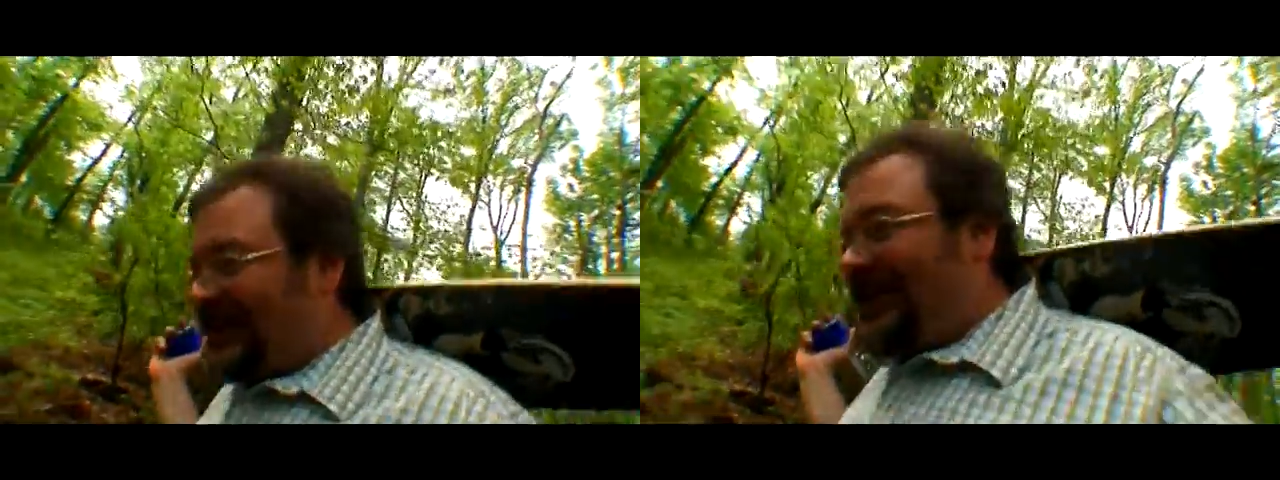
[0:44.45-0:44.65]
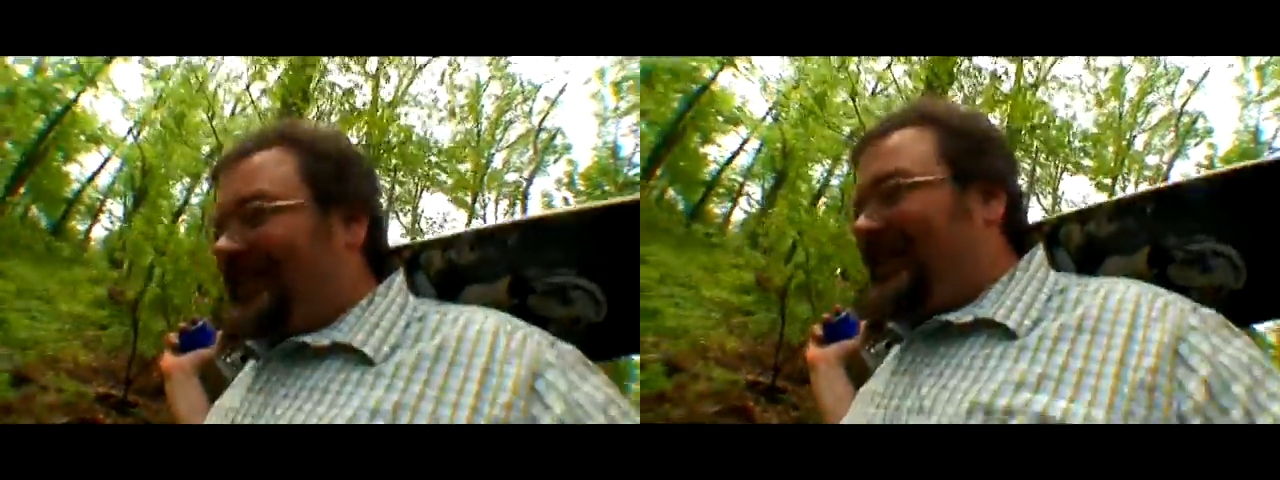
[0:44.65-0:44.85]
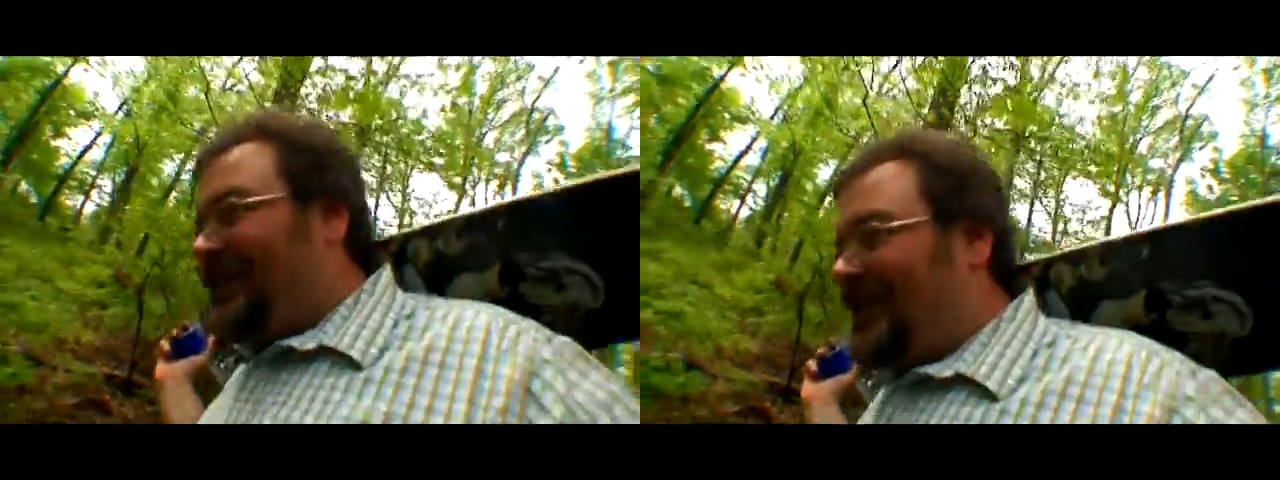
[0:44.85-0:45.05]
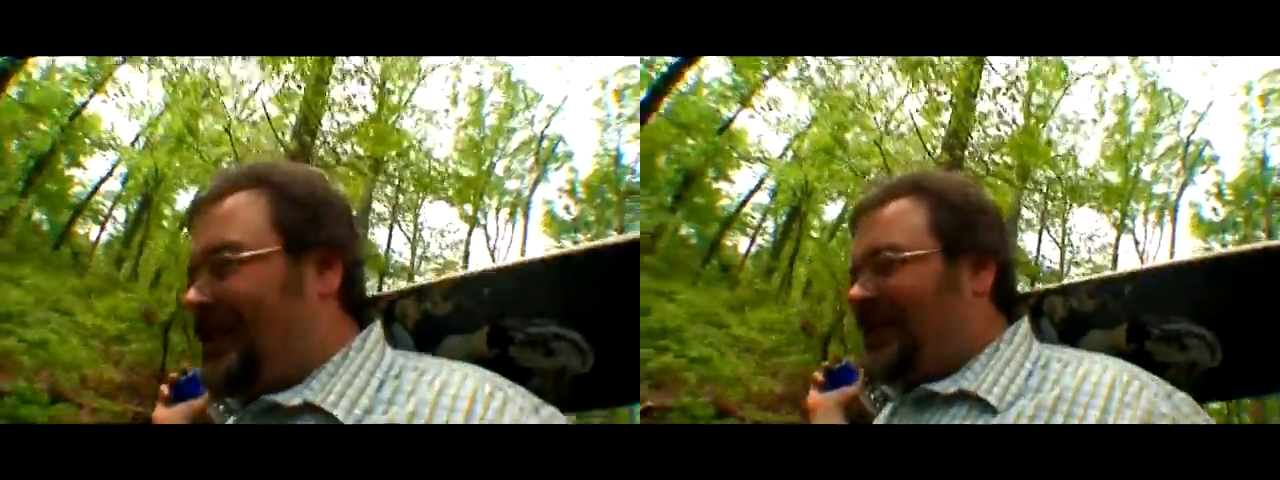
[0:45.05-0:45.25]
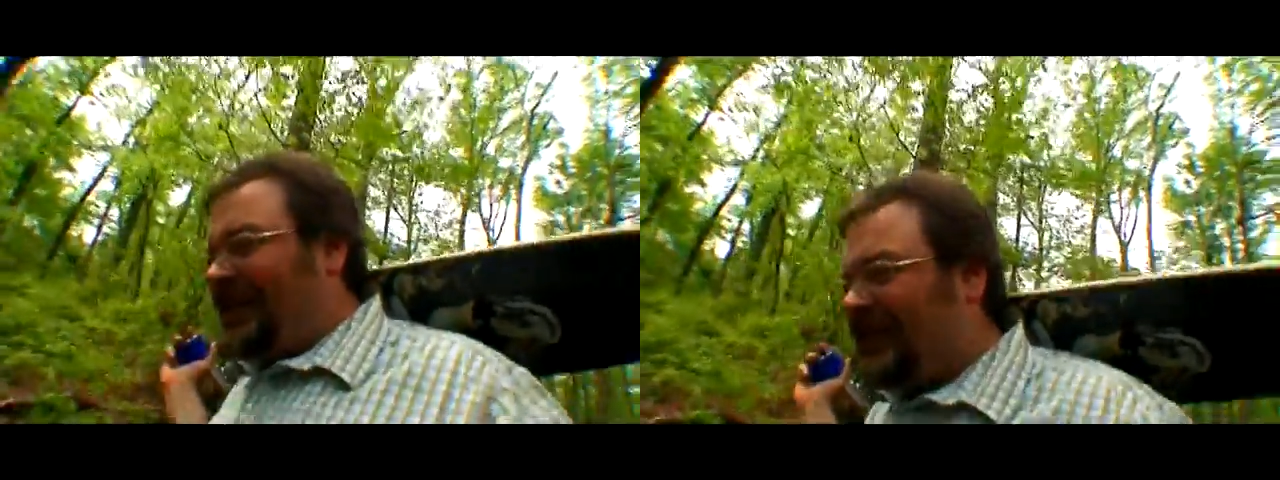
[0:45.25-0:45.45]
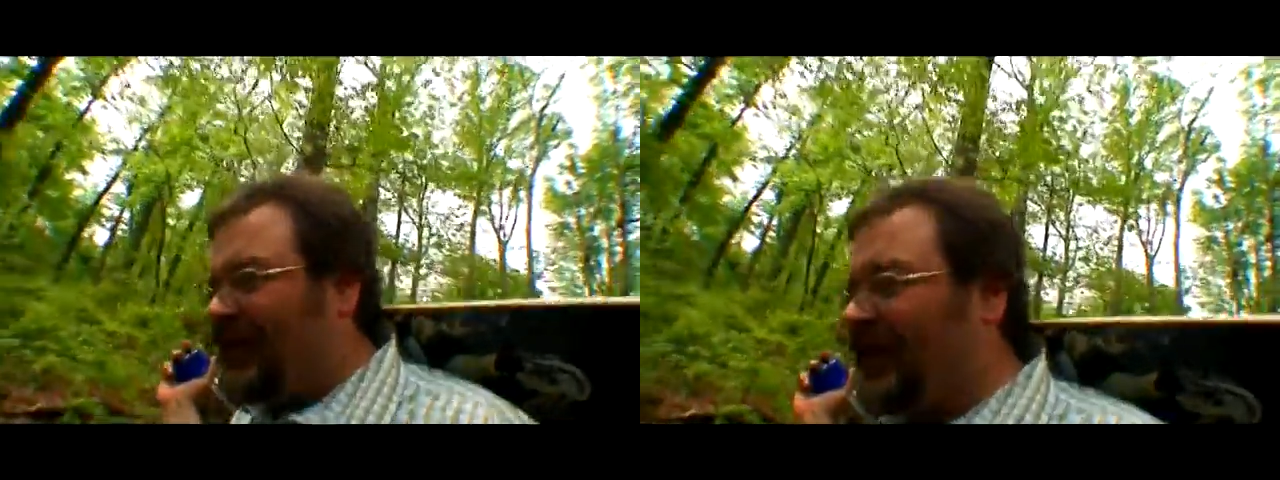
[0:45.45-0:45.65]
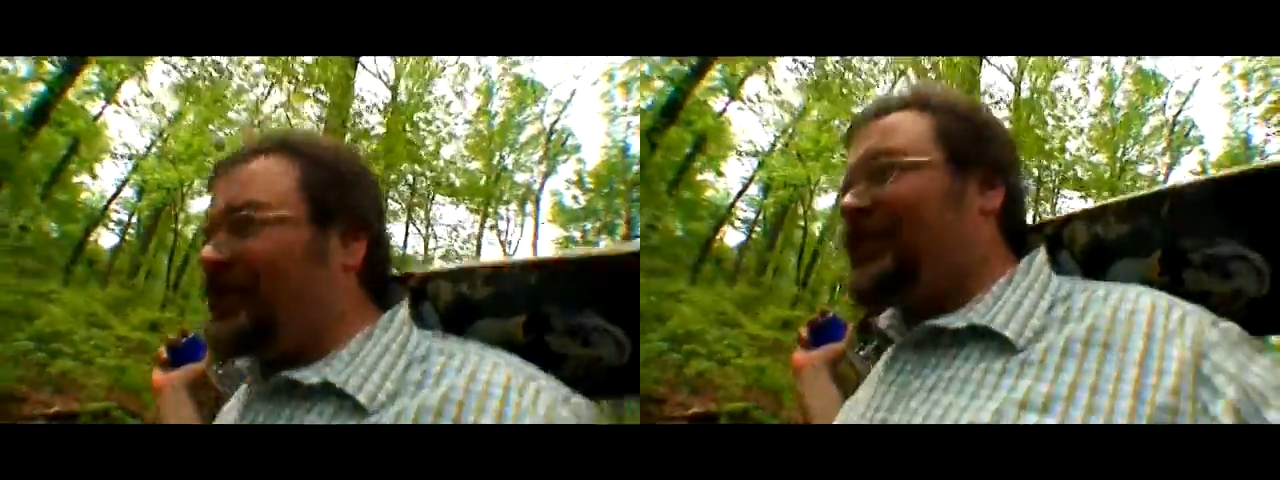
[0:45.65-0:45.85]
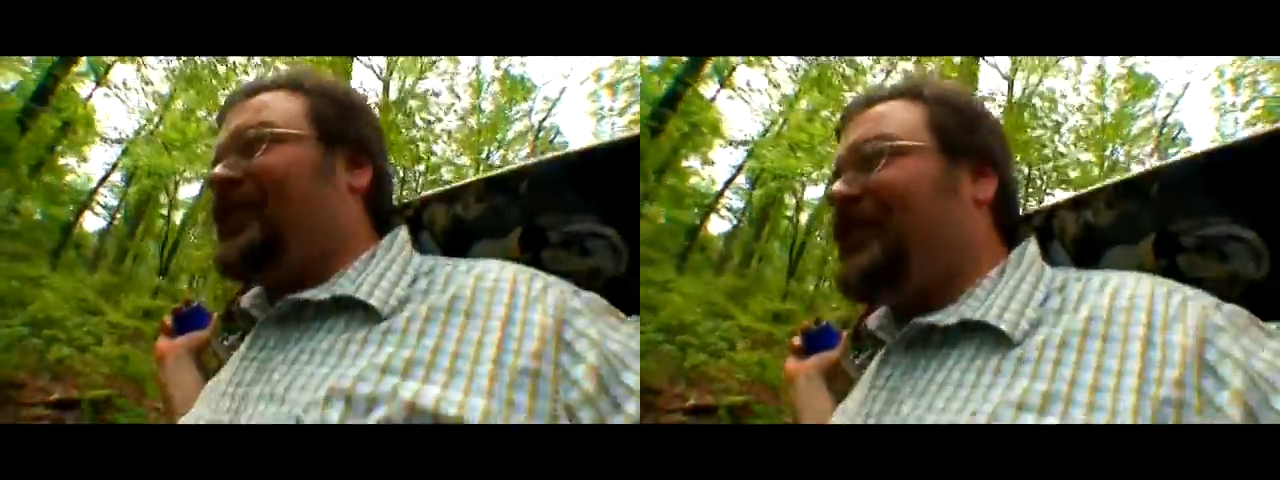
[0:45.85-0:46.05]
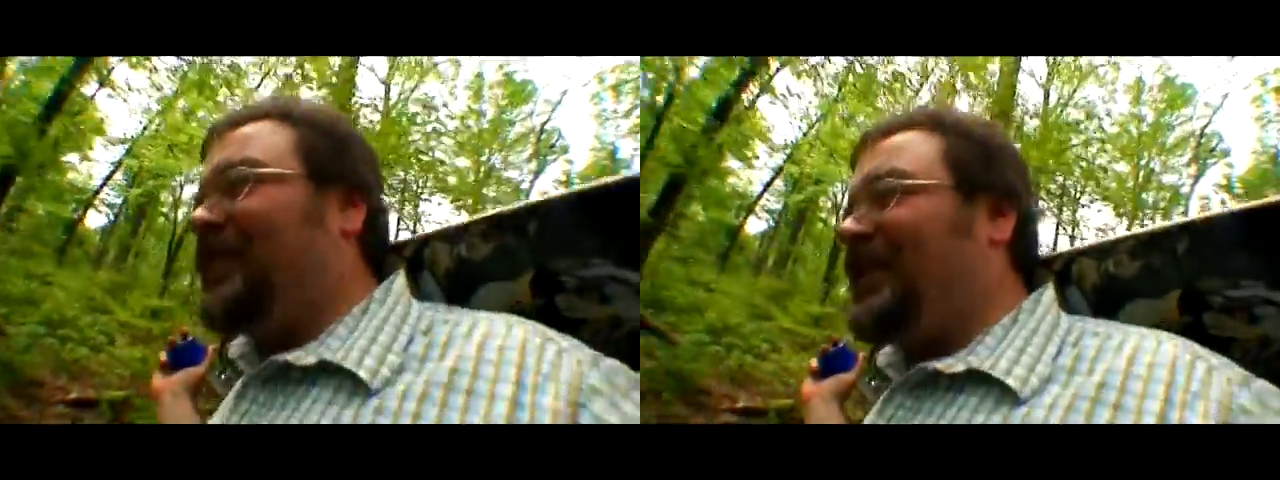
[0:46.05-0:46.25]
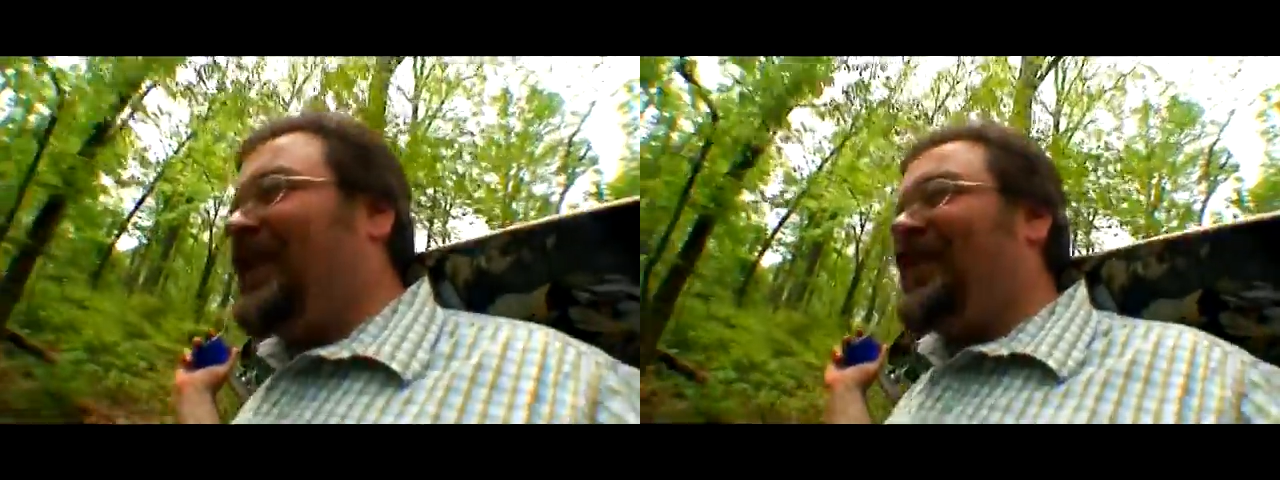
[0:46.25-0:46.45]
And villagers all start
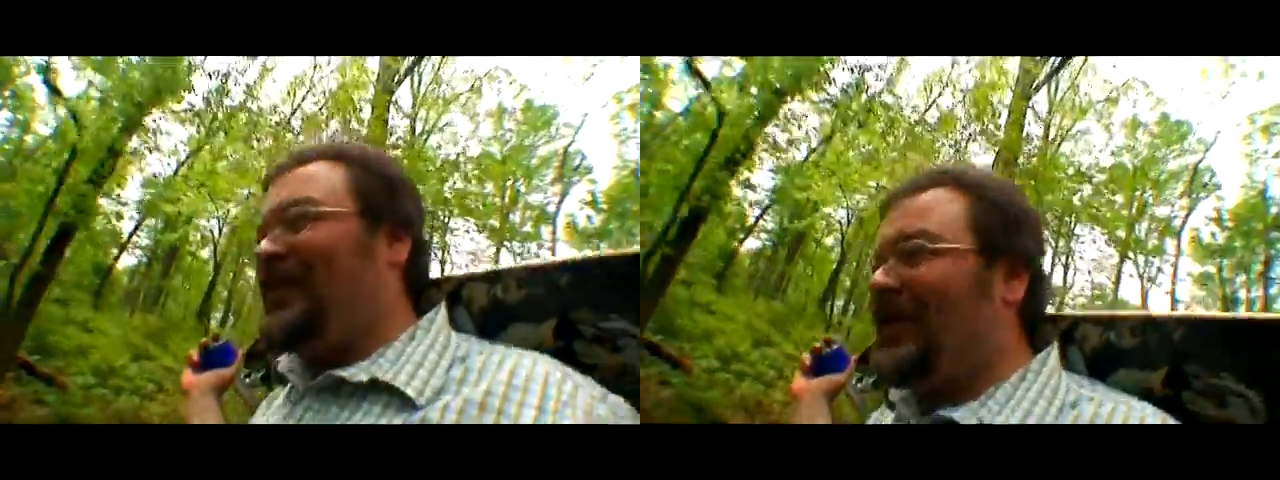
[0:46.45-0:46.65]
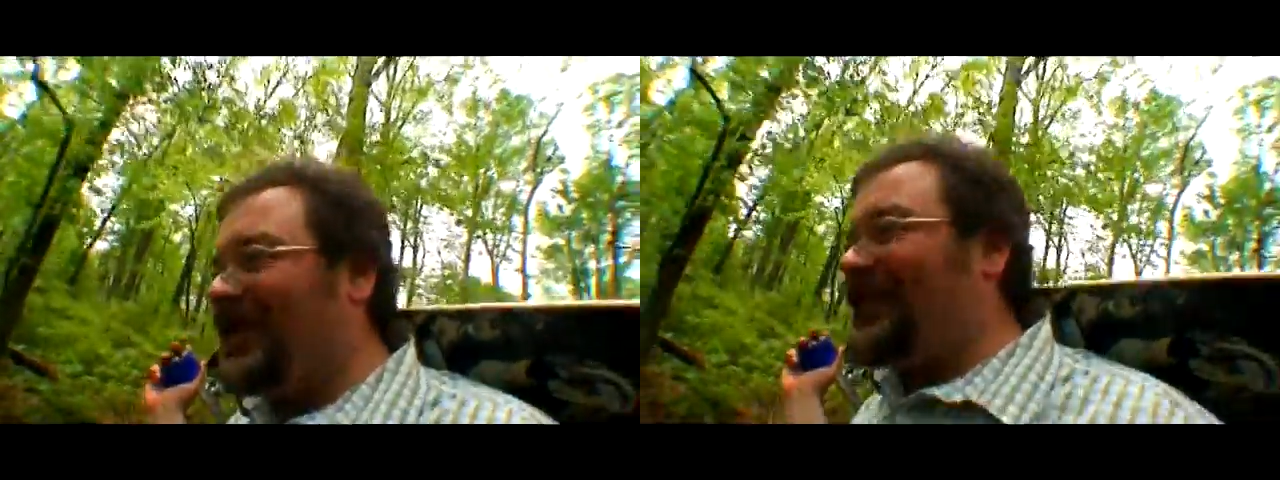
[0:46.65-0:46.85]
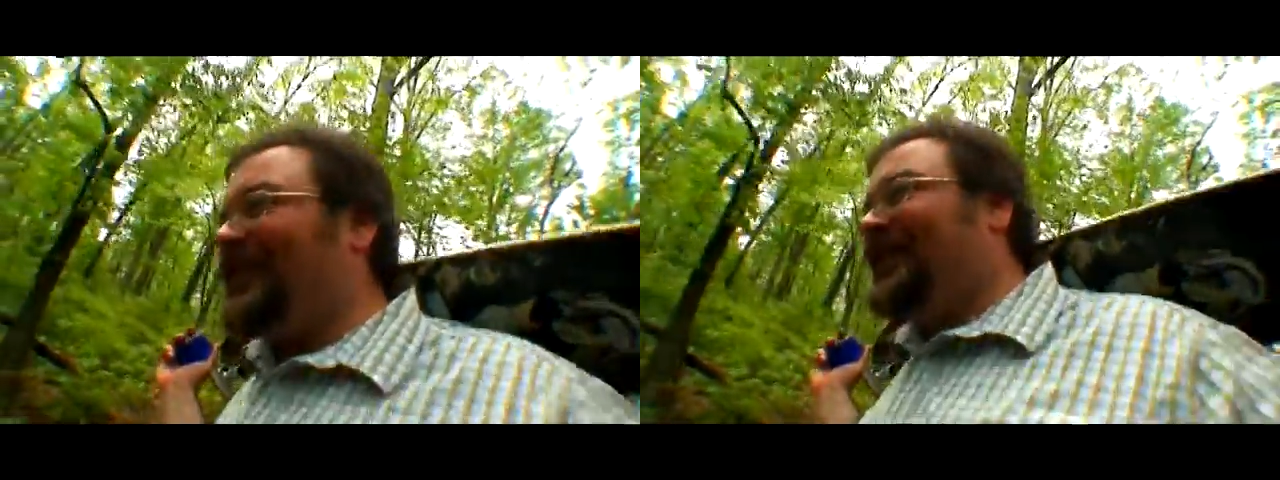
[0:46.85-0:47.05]
to gather around